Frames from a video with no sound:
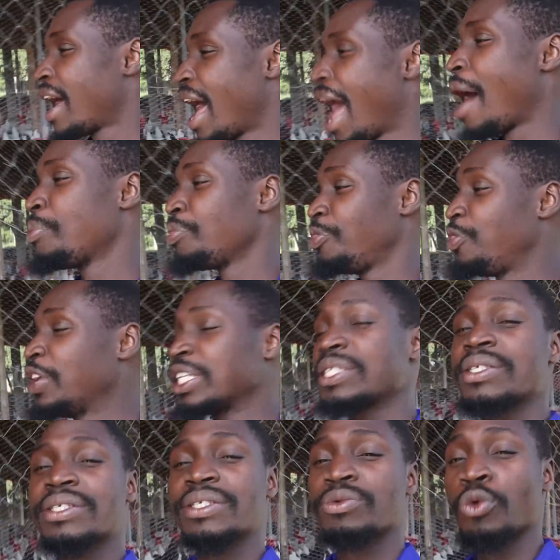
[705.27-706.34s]
um,
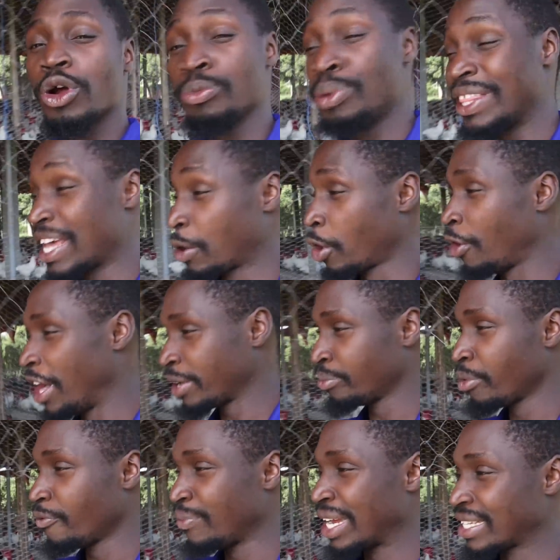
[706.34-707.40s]
this would be the correct
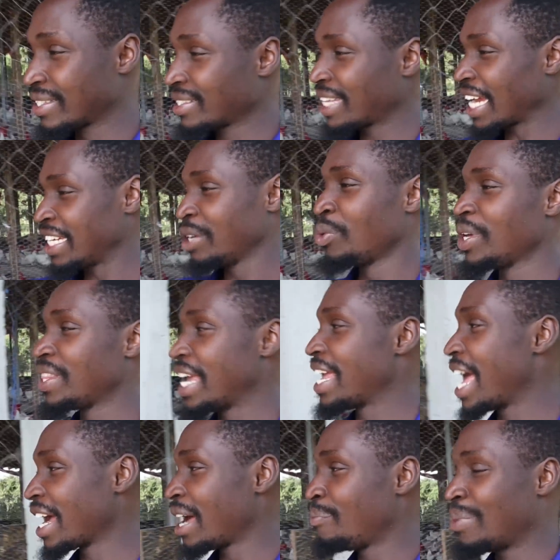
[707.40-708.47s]
movement, starting with the
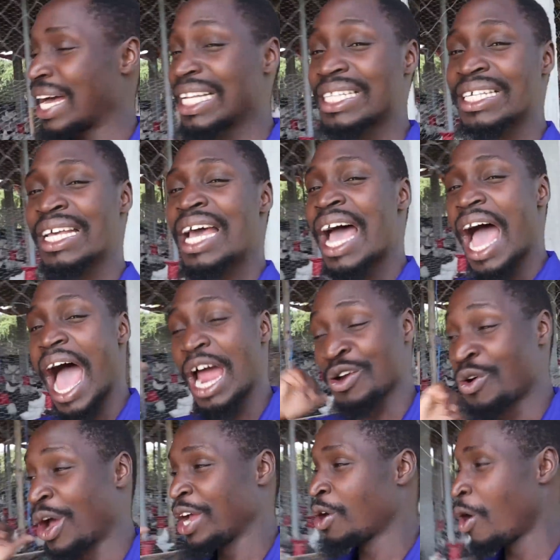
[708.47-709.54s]
younger birds
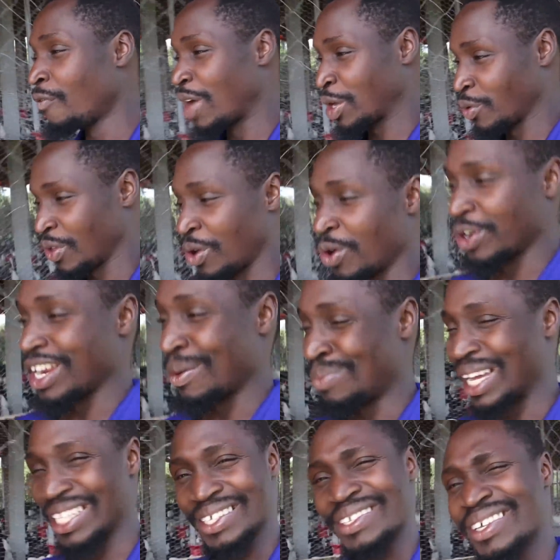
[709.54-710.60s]
and going over to the older
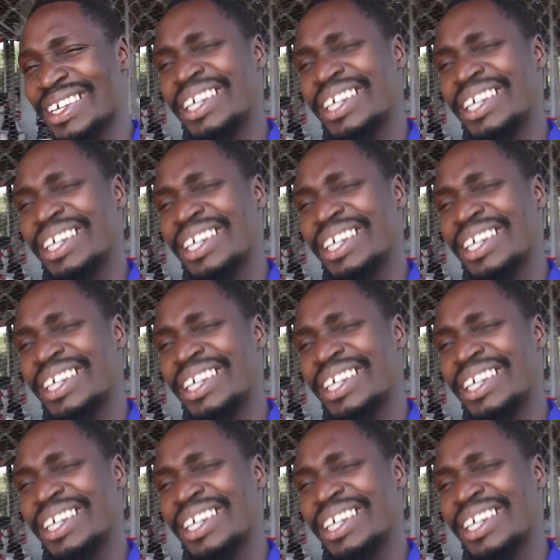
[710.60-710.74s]
birds.